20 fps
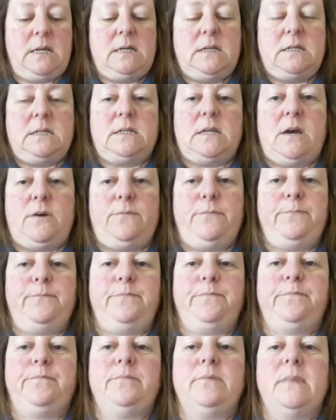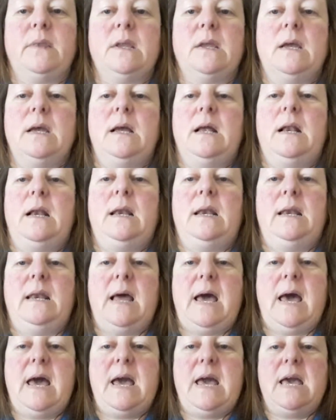So
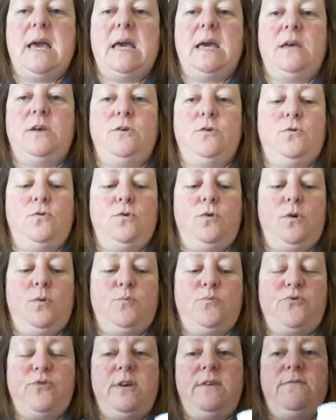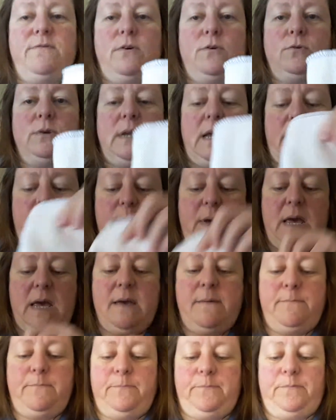lay your pre-fold nappy
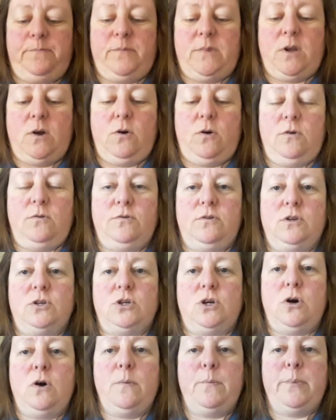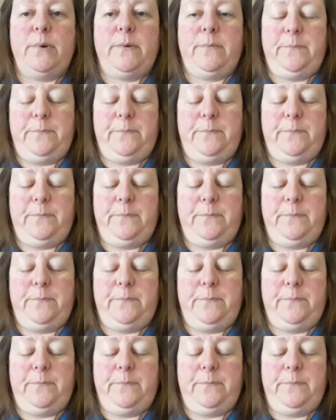on the top,